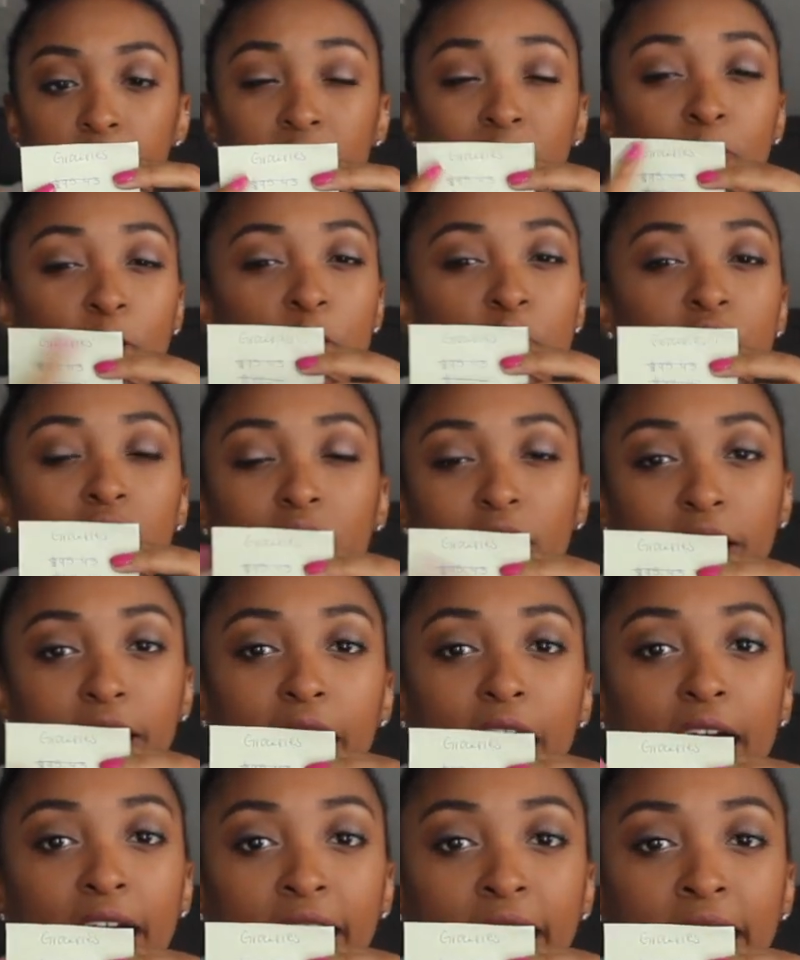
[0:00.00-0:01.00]
the budget that
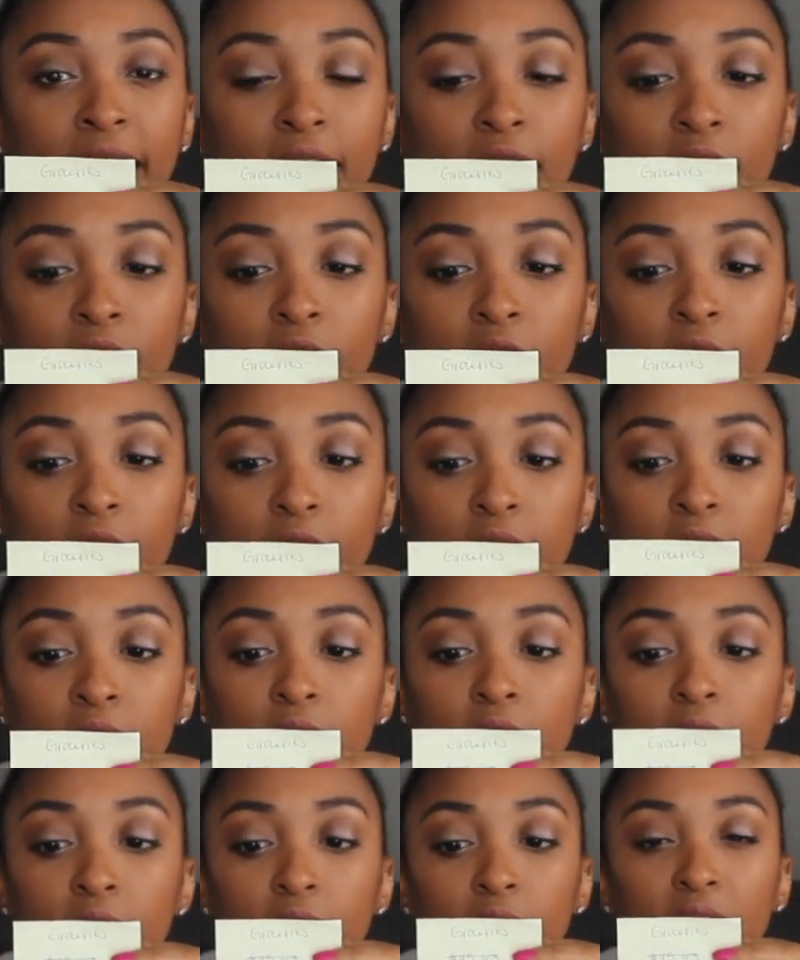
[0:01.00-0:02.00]
I had, and then
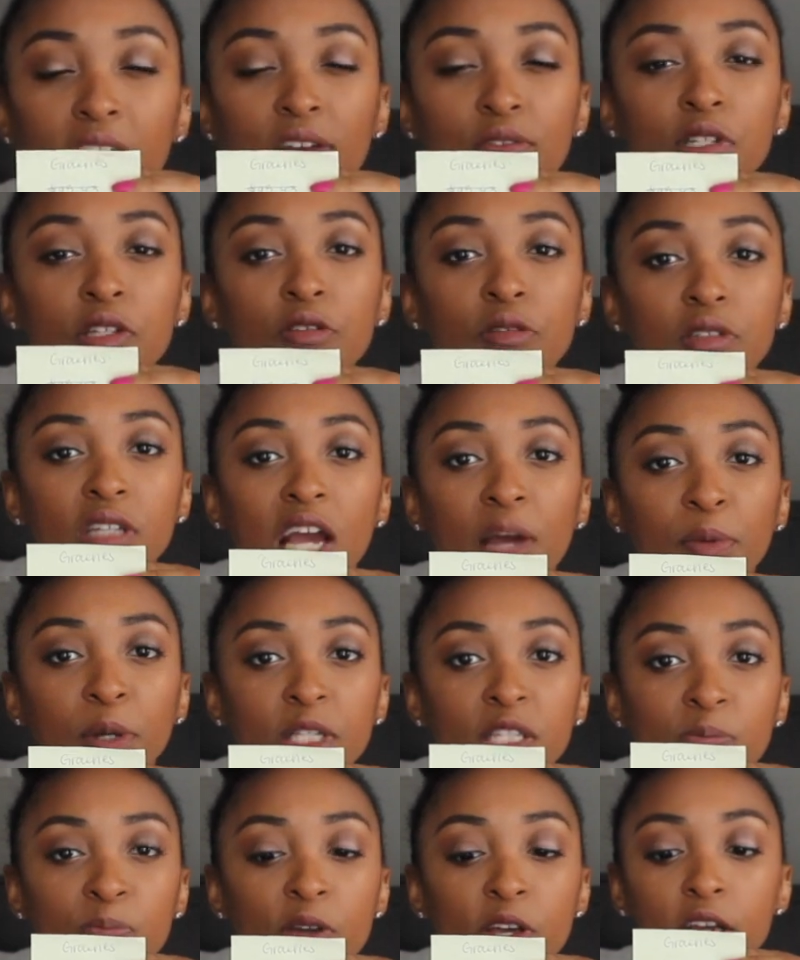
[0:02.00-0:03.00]
every single time
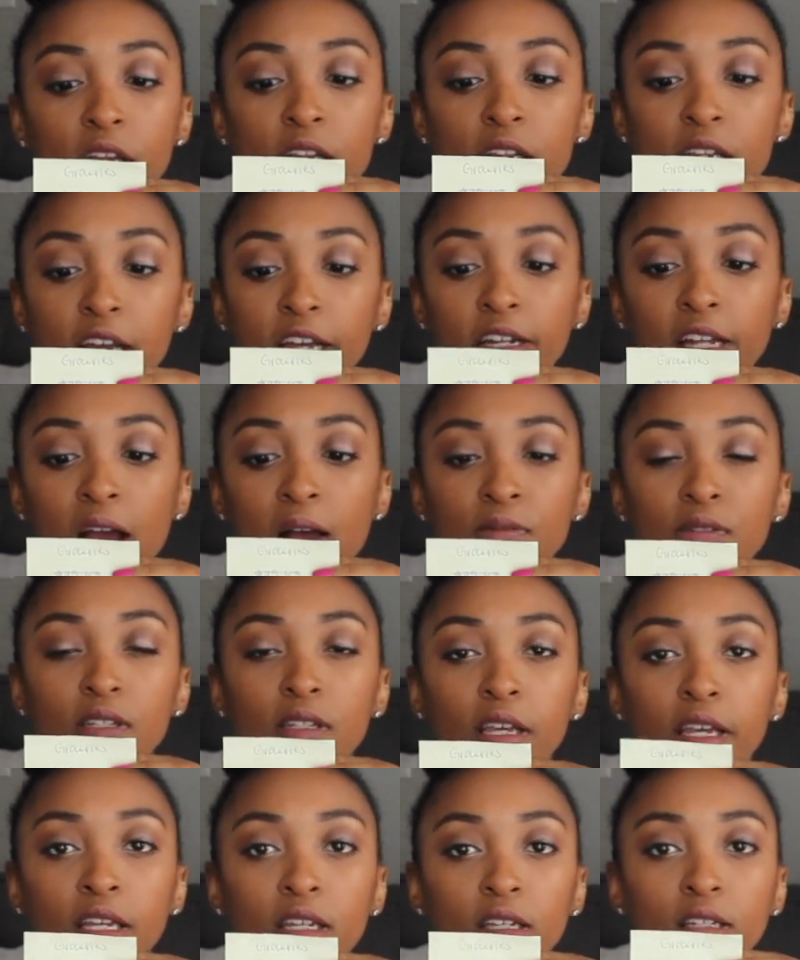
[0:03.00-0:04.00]
I'd spend, I'd have to
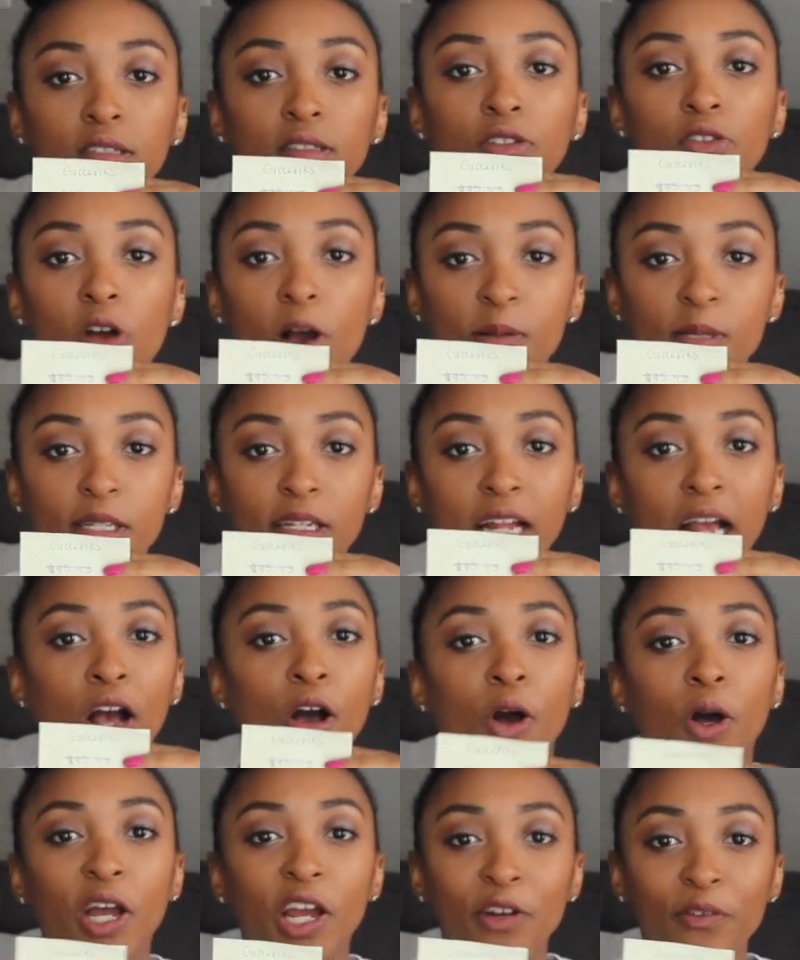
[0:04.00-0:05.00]
like cross it
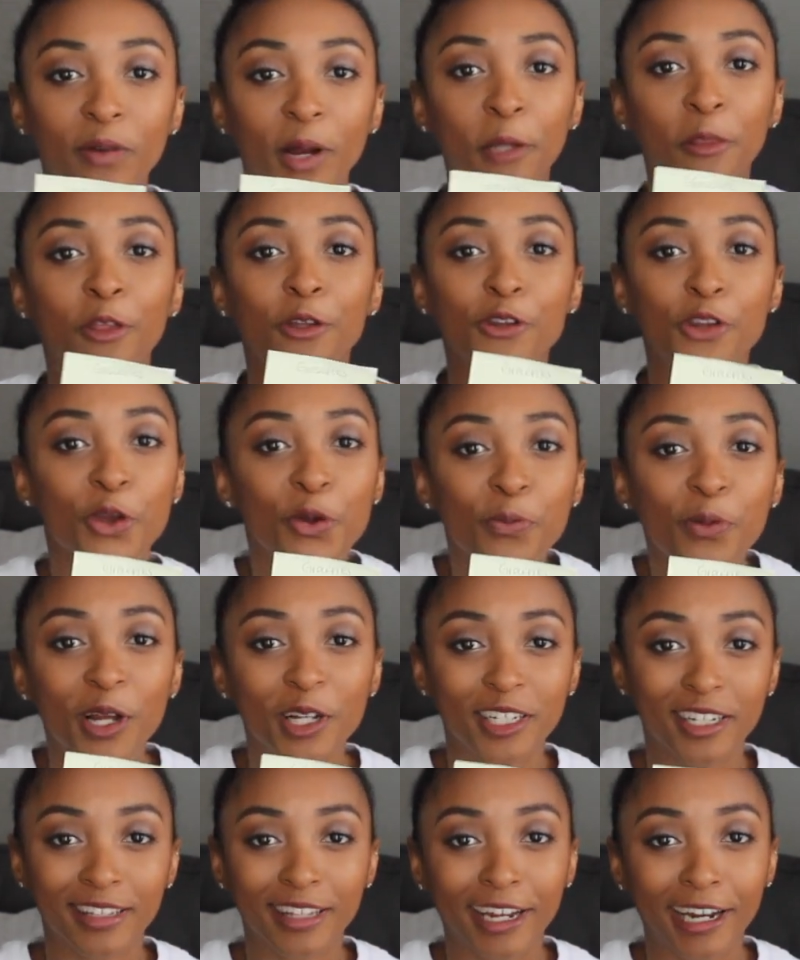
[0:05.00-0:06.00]
out and write the new
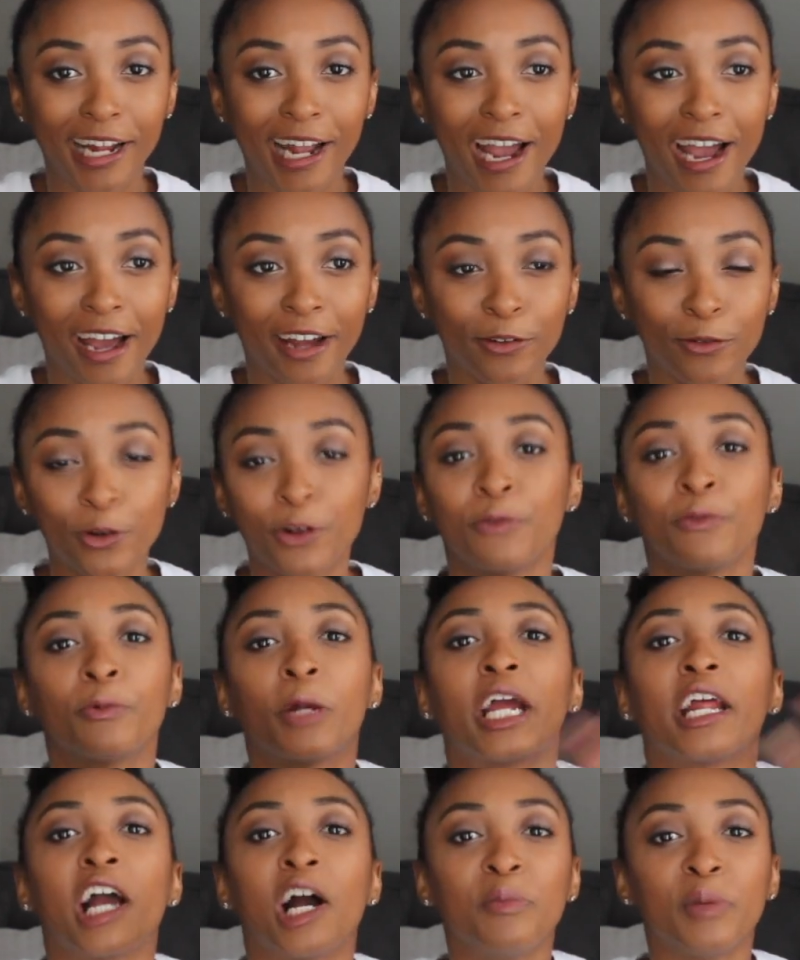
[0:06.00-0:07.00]
budget that I had, or
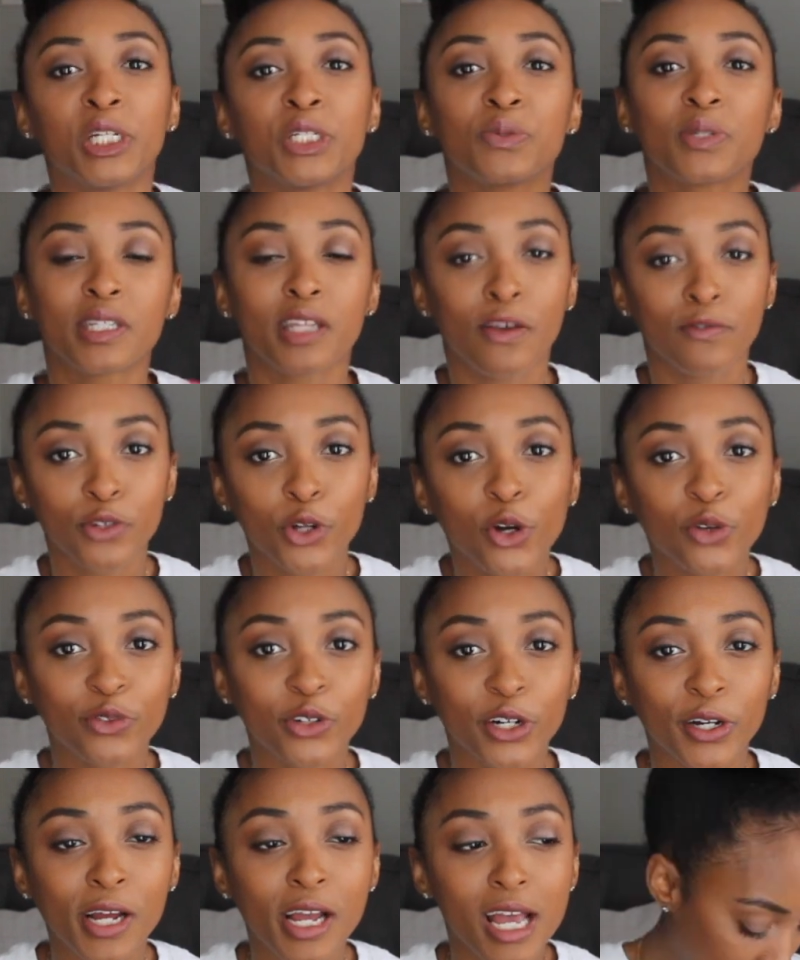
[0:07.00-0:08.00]
write how much was left
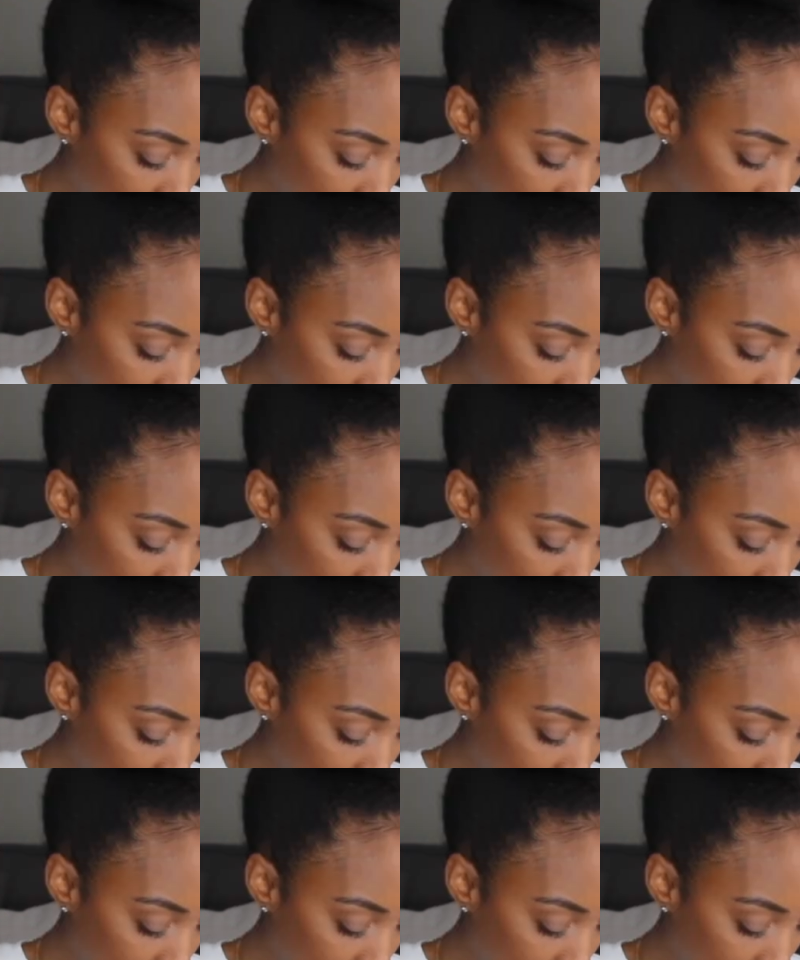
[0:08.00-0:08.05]
over.